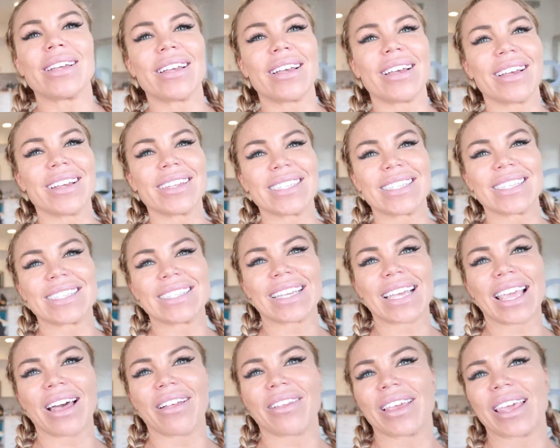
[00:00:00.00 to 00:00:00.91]
uh,
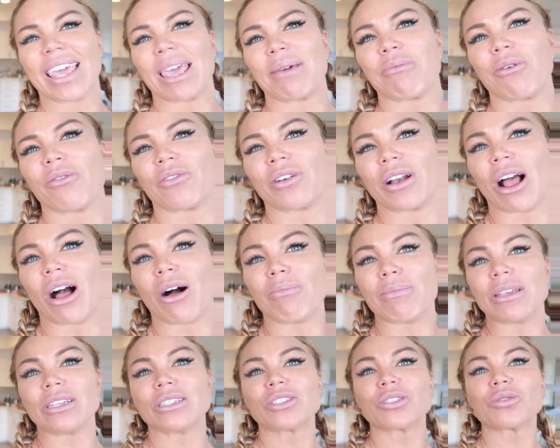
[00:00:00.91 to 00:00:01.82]
assistant Kelly came over and
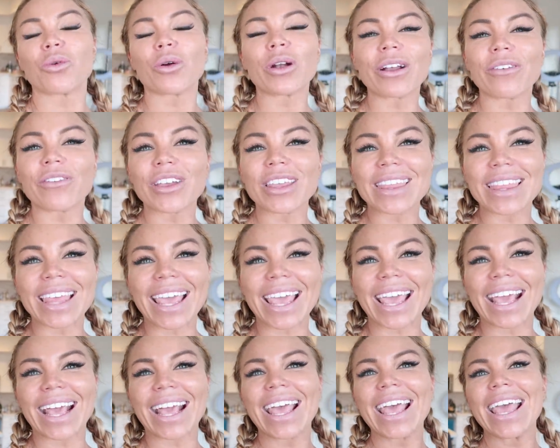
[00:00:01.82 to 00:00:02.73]
helped me sort
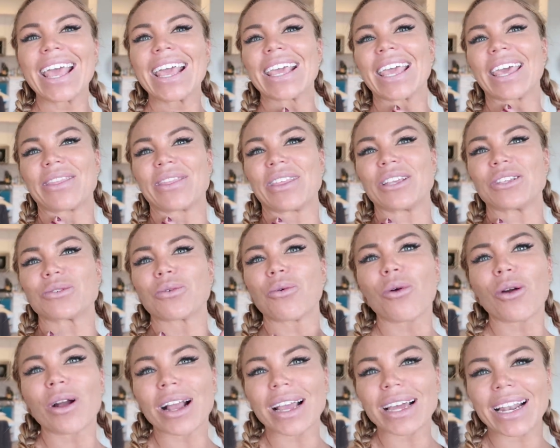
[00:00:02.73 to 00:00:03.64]
everything, get things
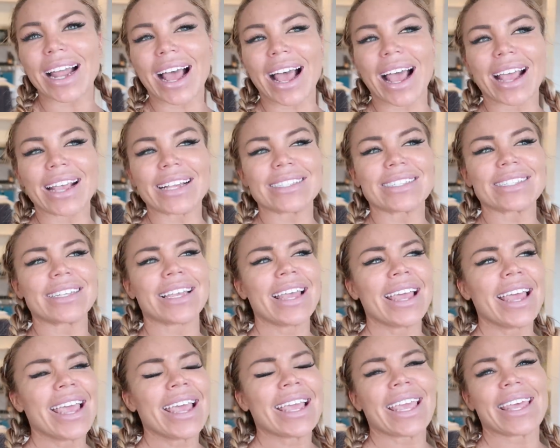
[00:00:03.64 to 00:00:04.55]
organized,
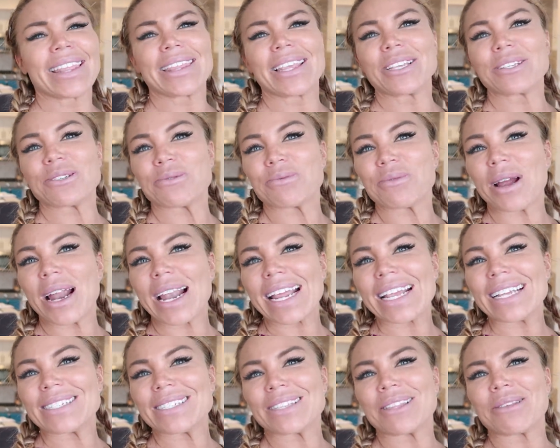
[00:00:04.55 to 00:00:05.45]
get things
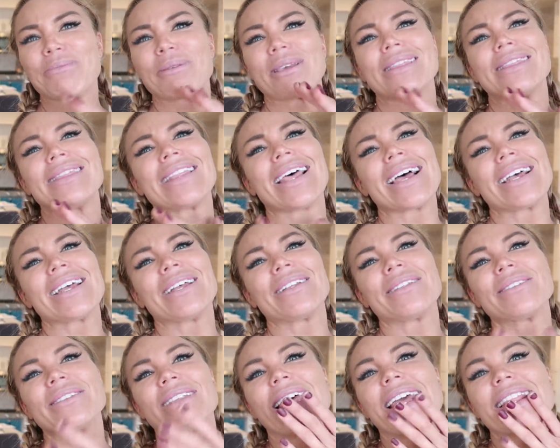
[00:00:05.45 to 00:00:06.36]
ready so they'd be
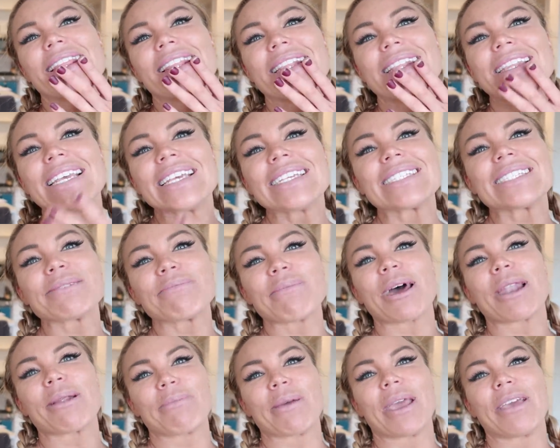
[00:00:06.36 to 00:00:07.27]
like the least
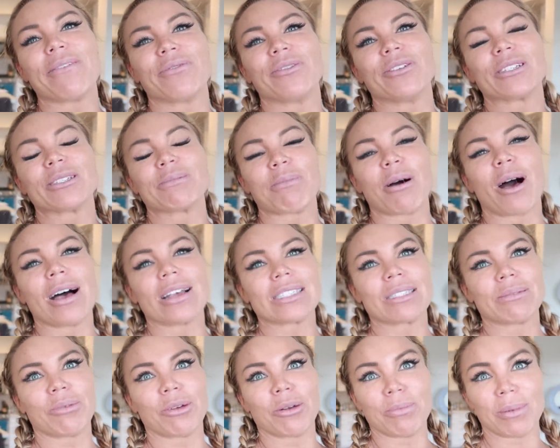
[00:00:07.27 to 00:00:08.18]
amount of painful as
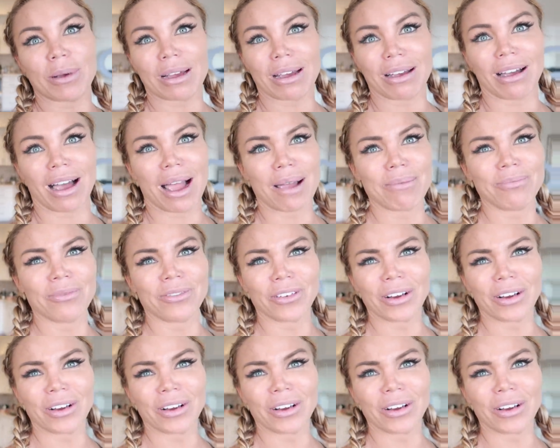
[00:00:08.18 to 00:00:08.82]
possible, but I'm